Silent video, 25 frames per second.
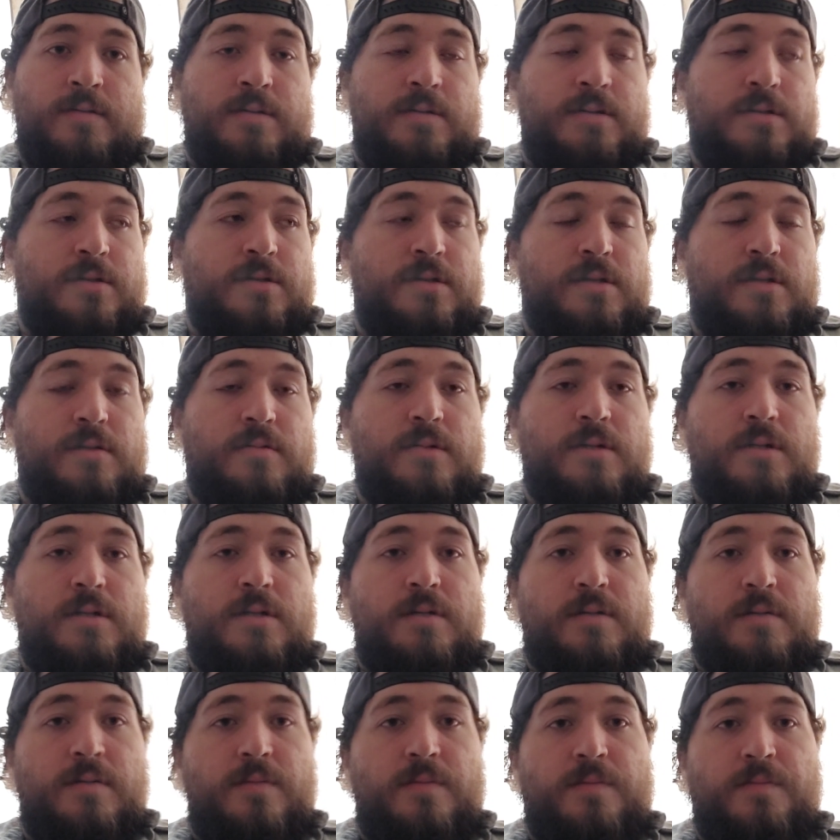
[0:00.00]

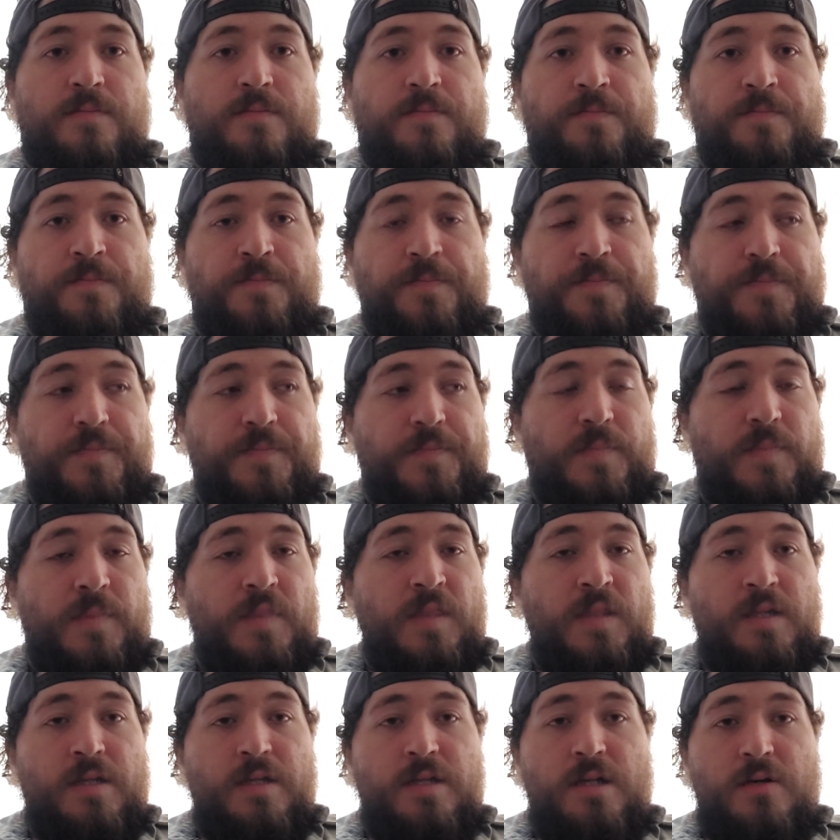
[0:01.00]
So,
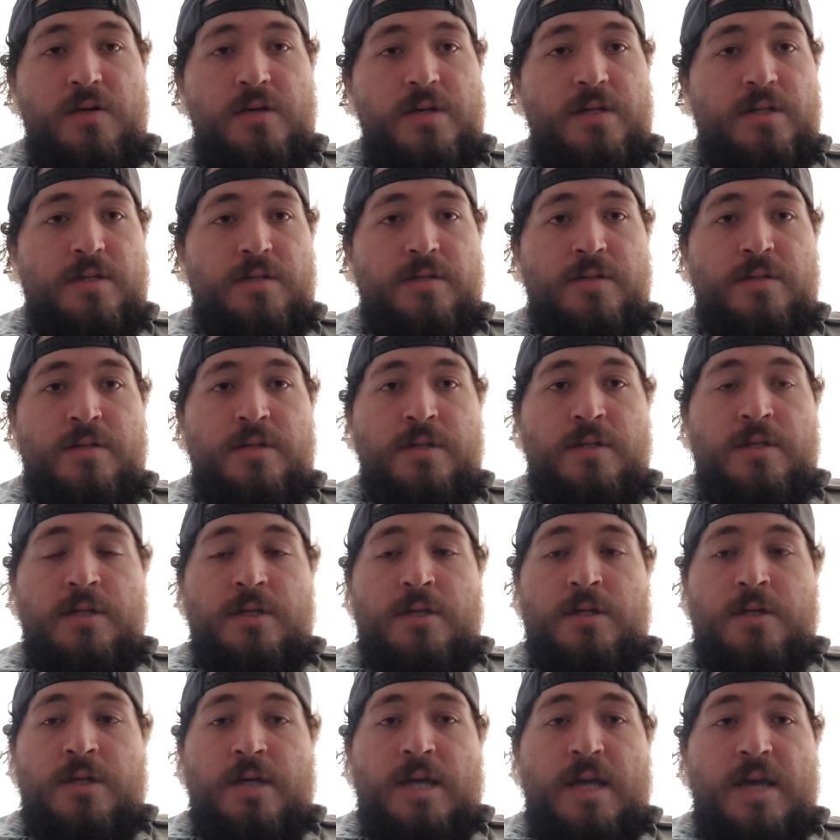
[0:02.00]
he could
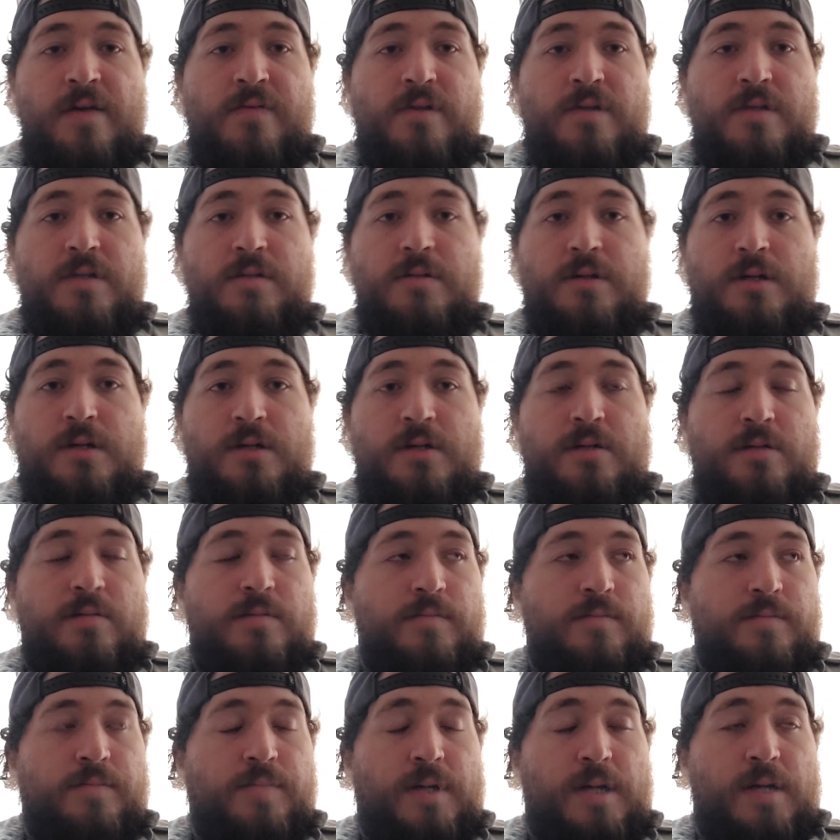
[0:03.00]
have a new
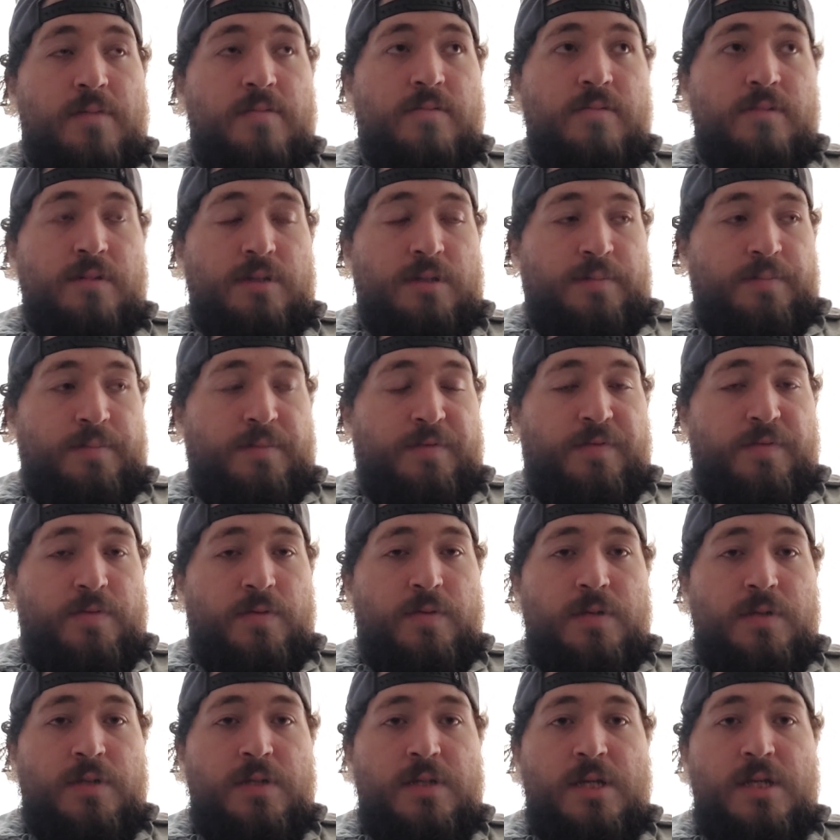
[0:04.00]
home probably
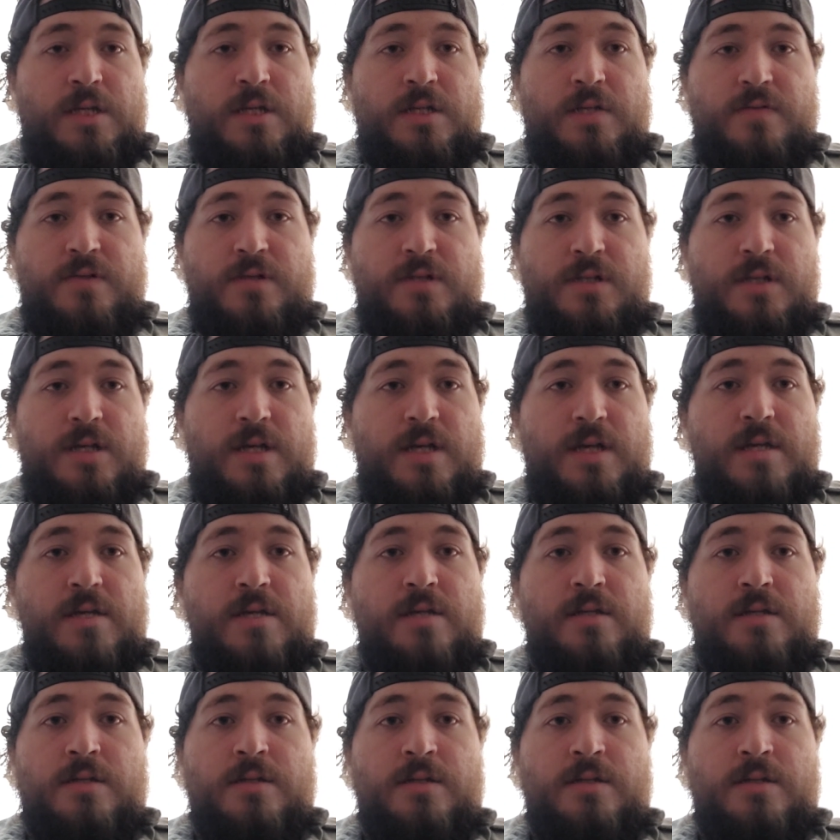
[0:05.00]
before the end of today.